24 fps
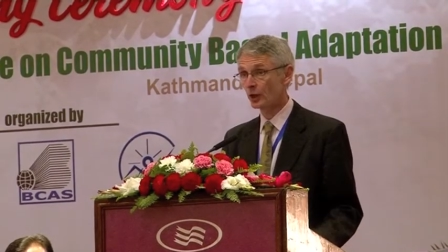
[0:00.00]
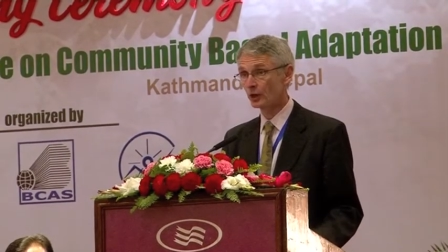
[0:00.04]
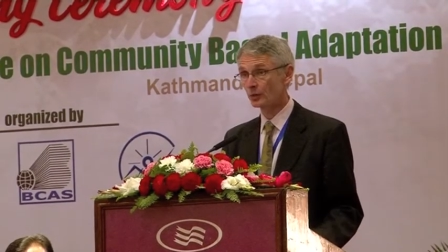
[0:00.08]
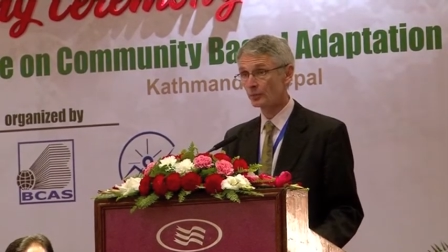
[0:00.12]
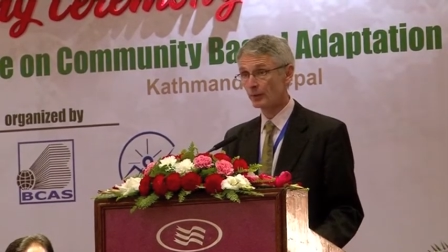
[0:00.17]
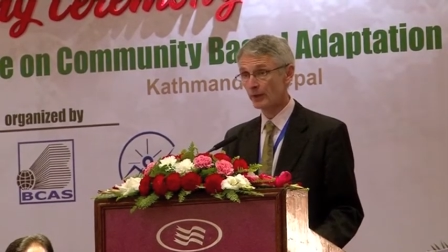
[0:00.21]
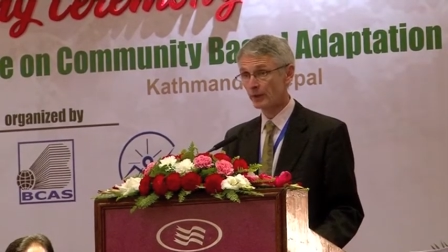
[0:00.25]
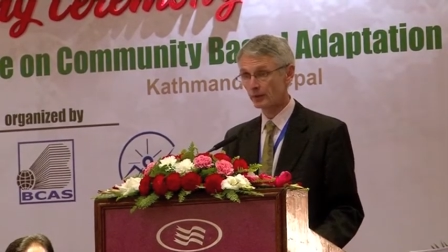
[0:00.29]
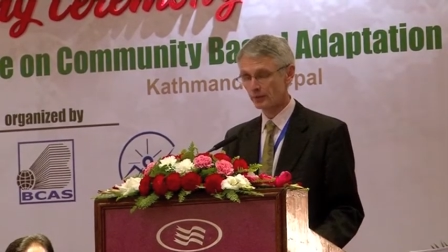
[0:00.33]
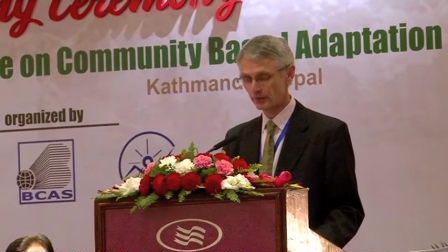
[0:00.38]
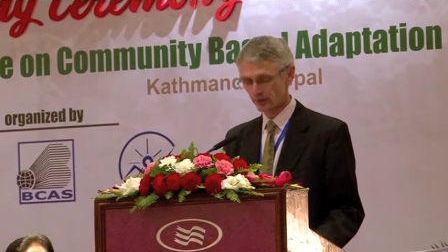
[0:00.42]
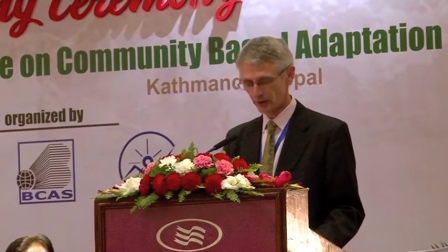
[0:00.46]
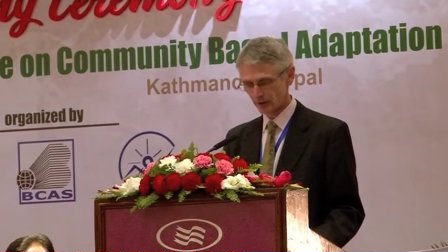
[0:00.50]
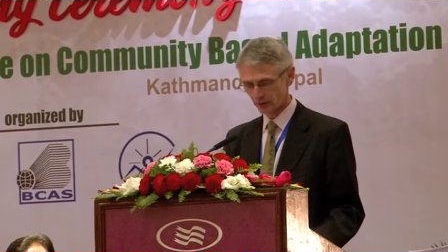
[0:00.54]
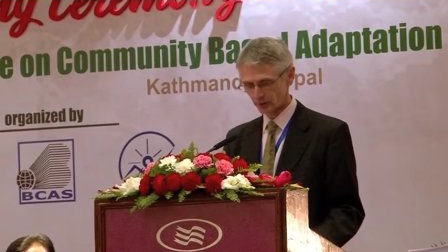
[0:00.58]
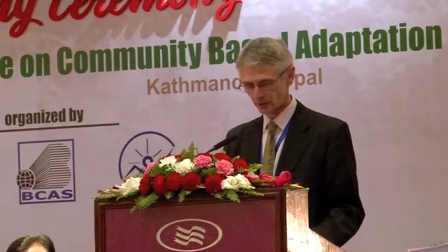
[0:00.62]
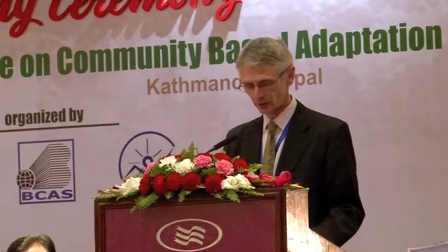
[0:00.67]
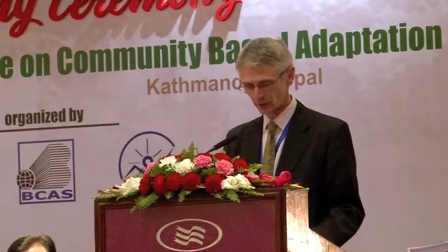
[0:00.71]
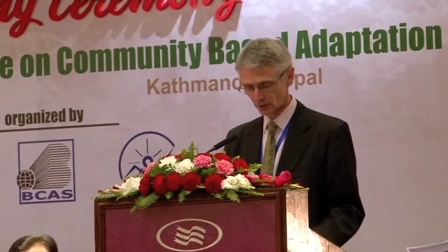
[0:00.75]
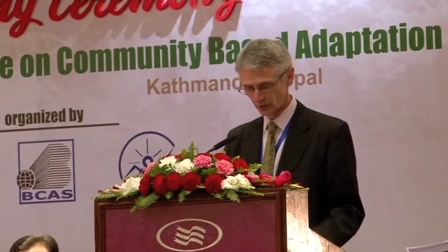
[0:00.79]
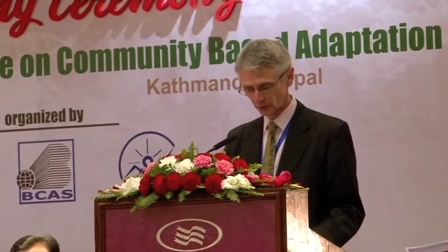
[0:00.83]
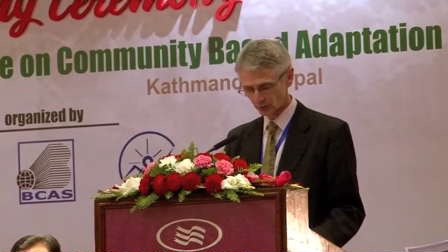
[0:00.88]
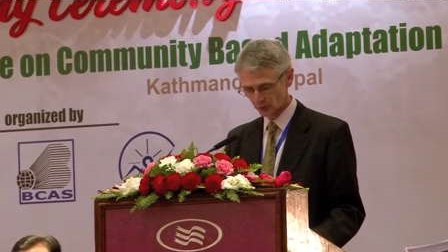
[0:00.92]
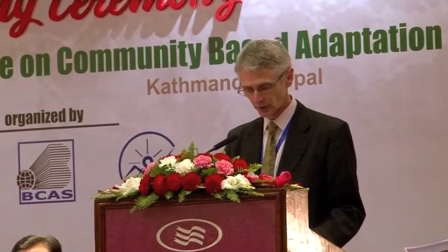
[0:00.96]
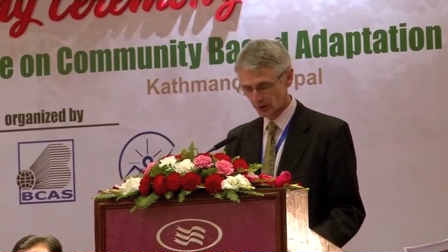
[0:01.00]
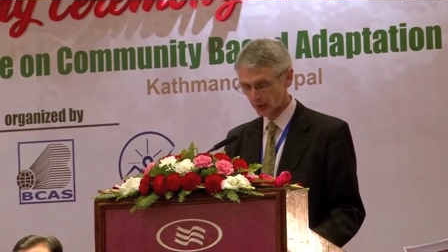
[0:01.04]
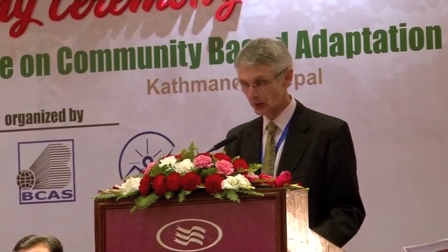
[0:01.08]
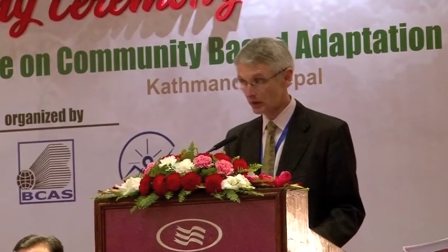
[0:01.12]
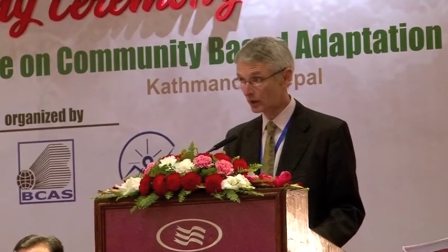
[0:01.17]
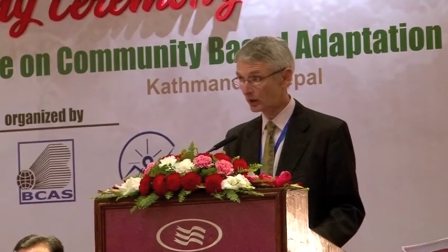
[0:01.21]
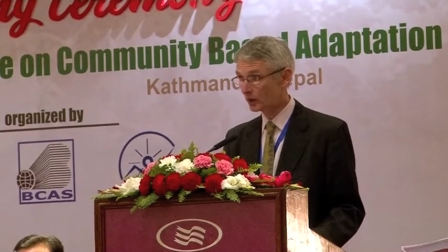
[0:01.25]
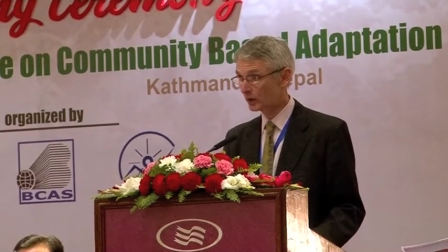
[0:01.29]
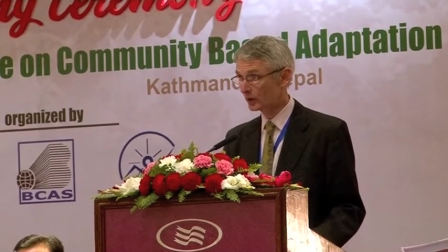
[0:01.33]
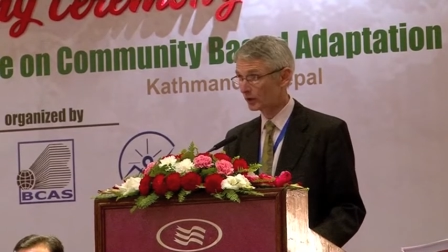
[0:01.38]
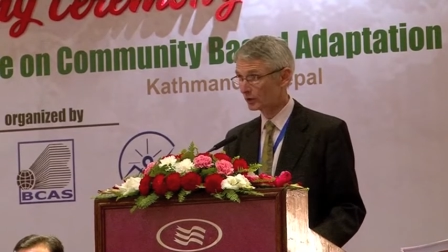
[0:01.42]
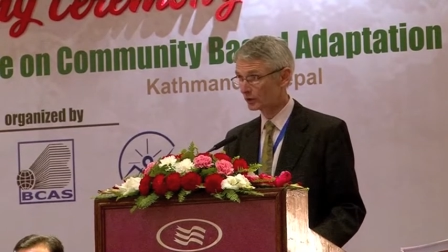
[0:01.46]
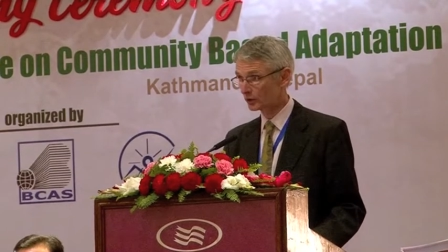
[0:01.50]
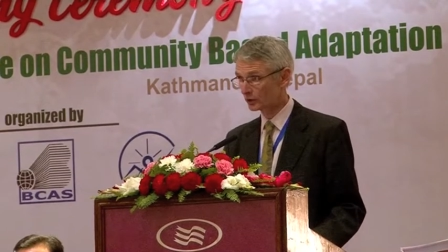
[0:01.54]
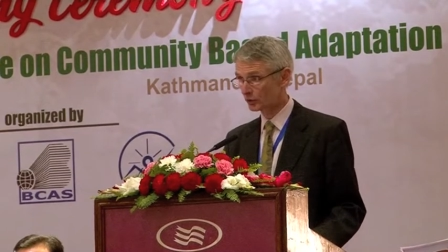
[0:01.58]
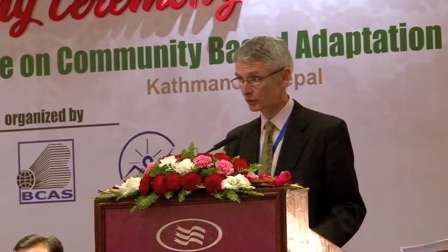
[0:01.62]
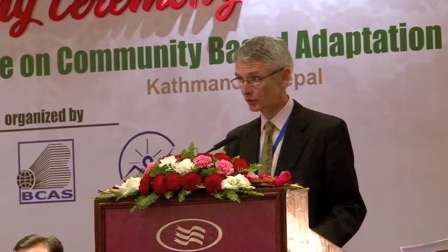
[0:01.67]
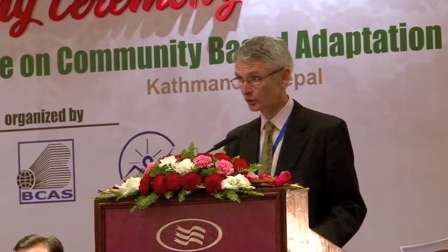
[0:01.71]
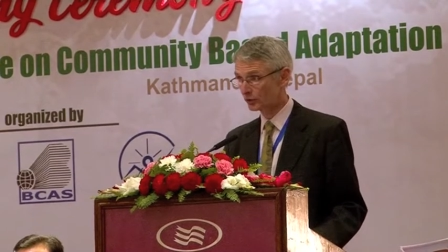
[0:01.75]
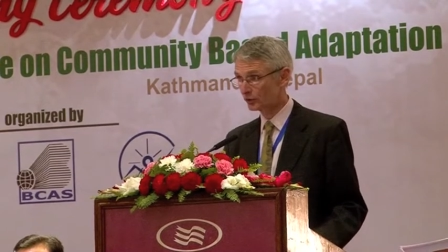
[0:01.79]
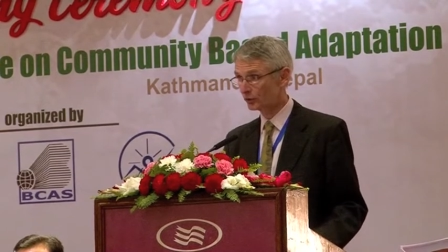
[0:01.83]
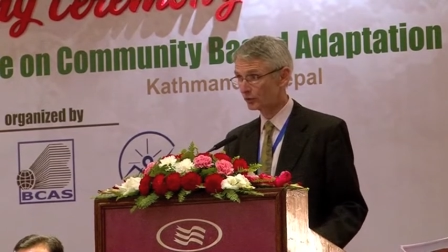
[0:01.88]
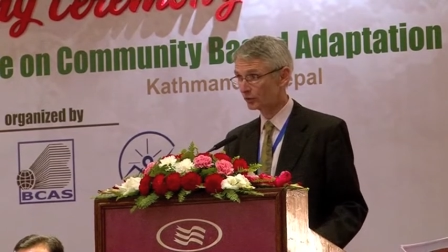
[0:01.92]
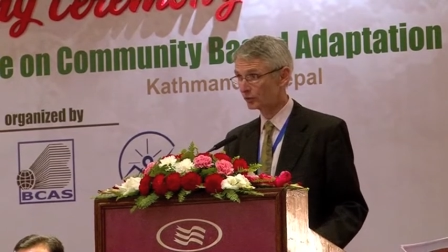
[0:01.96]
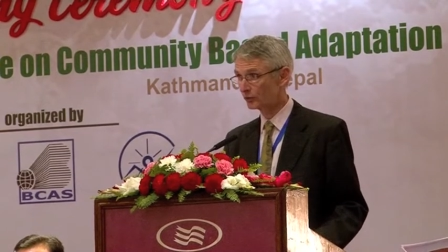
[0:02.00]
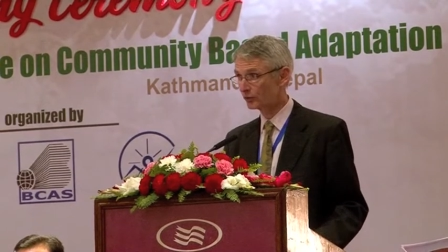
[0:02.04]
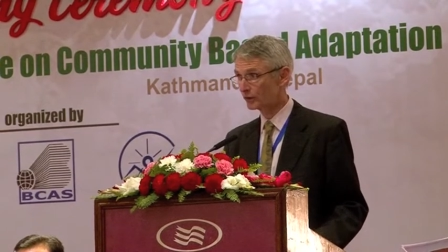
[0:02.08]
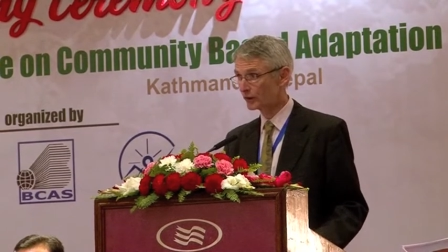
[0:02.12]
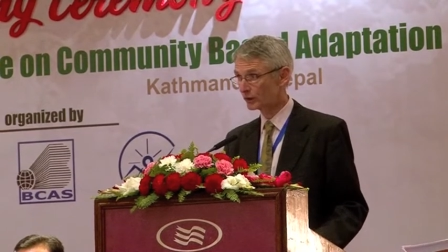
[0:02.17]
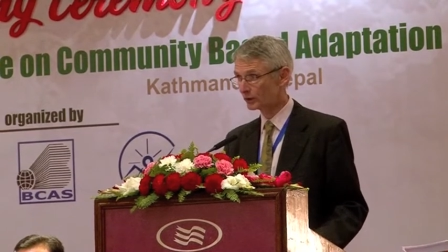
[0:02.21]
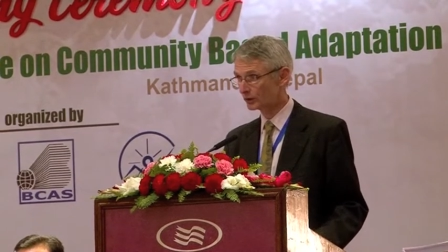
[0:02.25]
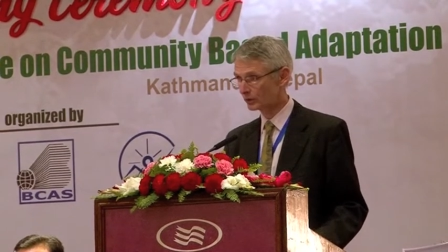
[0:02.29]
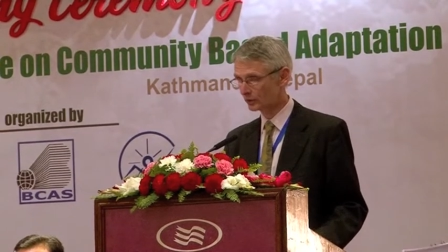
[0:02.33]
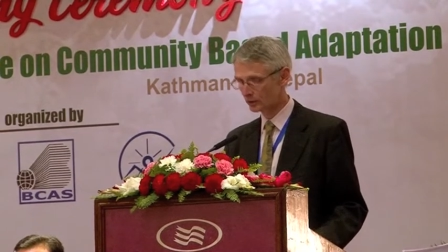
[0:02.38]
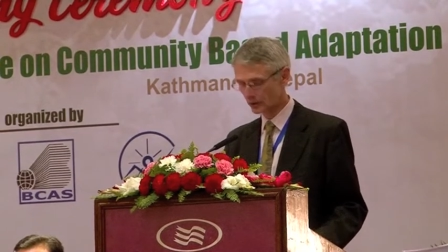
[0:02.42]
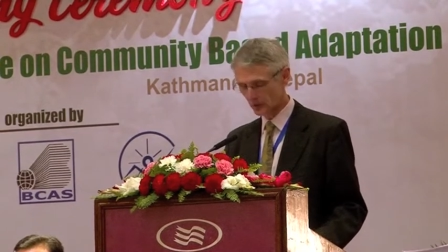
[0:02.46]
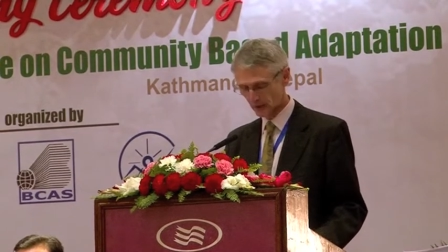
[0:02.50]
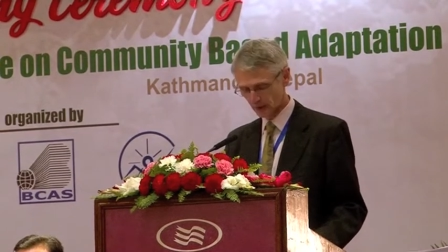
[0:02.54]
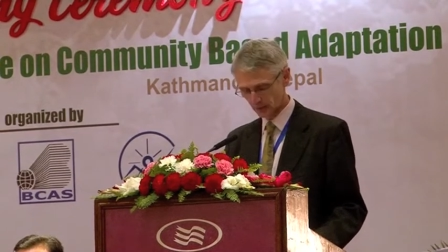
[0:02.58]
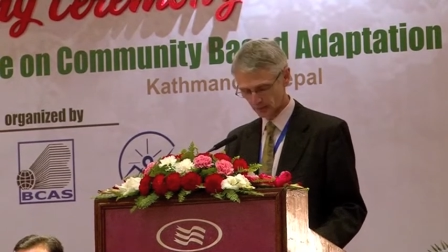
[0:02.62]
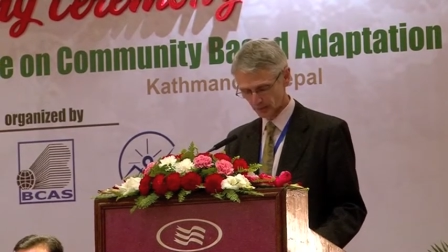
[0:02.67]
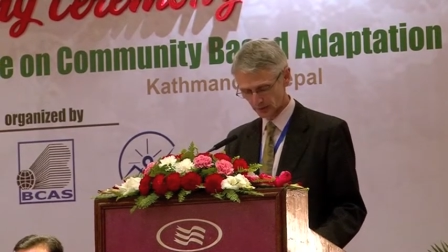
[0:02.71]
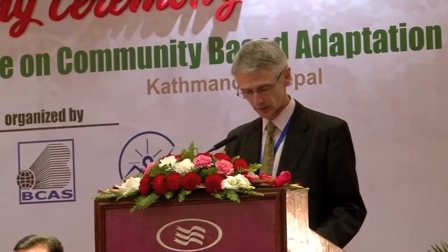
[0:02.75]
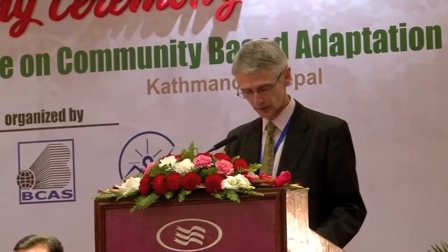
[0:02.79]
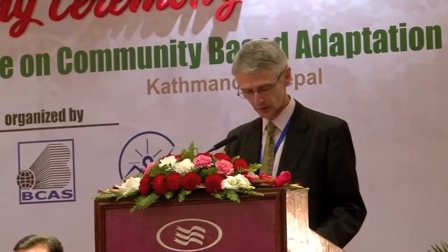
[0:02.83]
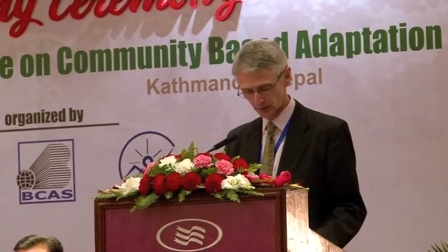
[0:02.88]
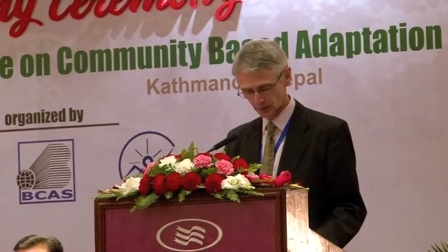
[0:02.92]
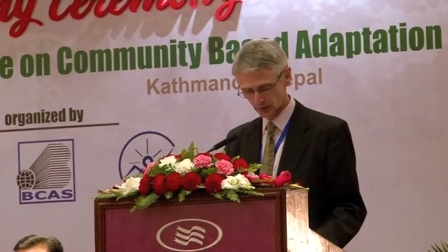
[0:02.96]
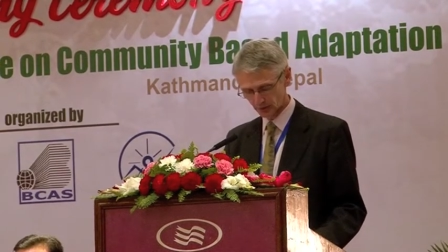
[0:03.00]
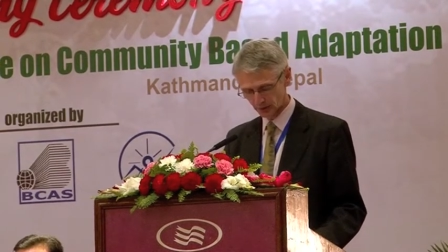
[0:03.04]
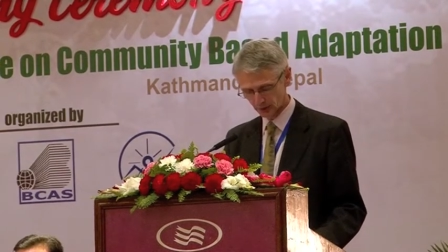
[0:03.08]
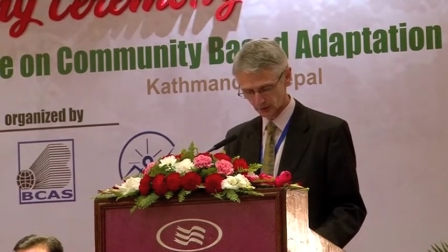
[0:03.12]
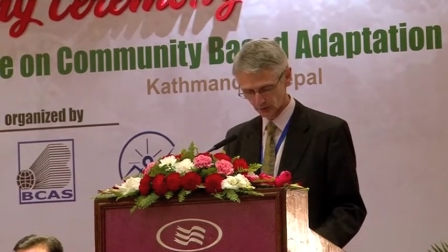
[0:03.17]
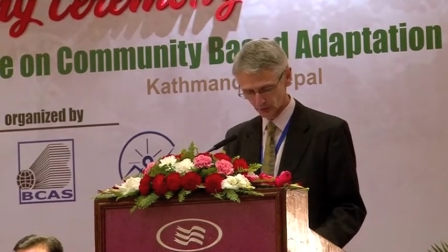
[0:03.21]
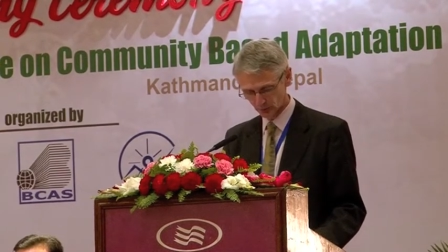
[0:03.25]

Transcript: Co-benefits are writ large through the recent IPCC